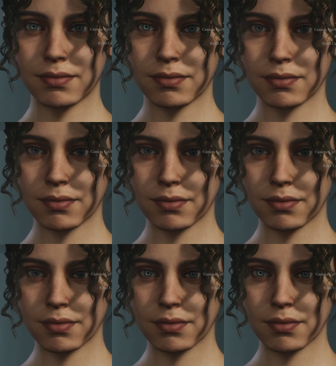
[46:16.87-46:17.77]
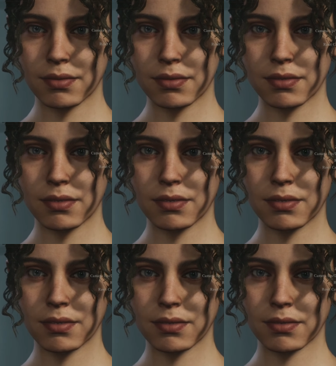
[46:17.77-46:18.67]

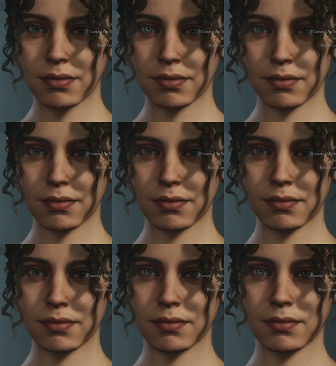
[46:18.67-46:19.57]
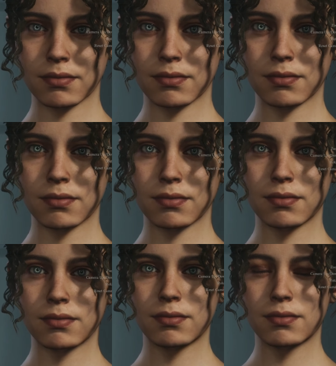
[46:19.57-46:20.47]

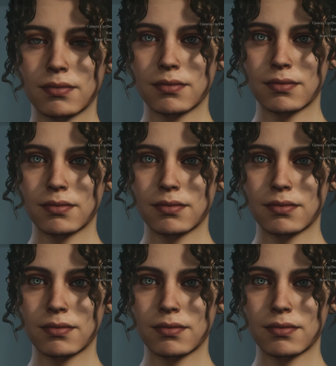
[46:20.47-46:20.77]
[no speech]